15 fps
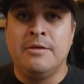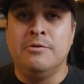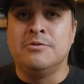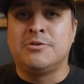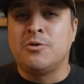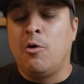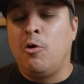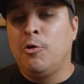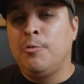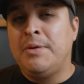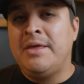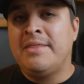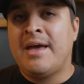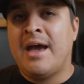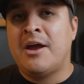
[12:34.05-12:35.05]
who told
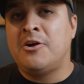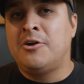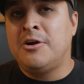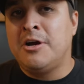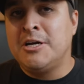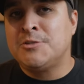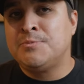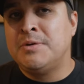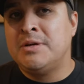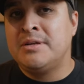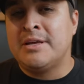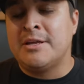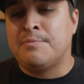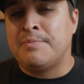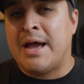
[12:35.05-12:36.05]
me that her
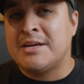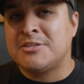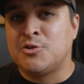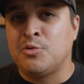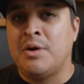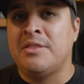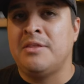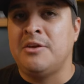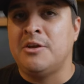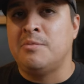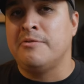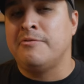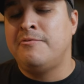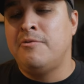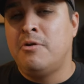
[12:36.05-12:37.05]
husband had passed away the year
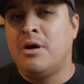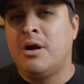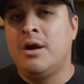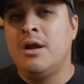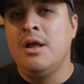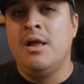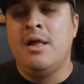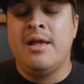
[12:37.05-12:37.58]
before